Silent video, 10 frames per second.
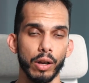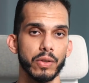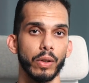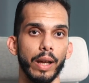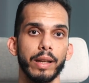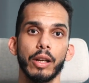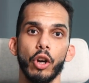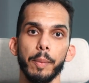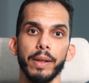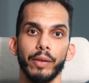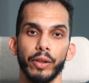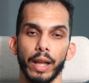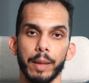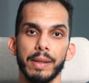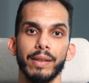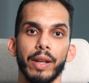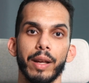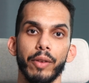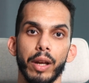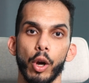Also like and comment if you'd like me to make a
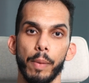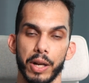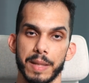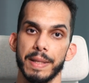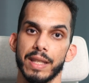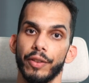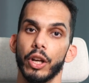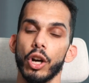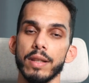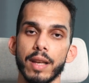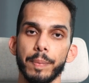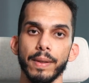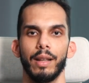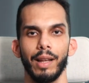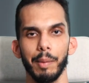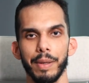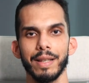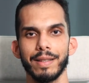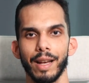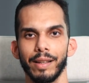video about a specific concept. That being
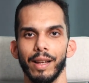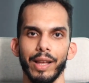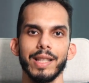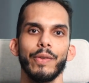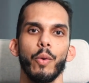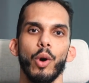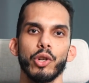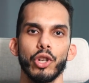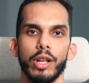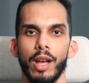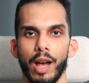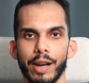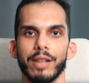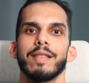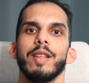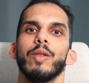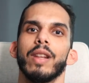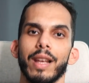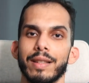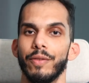said, thanks for watching and I'll see you in the
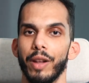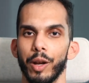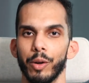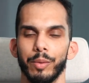next video.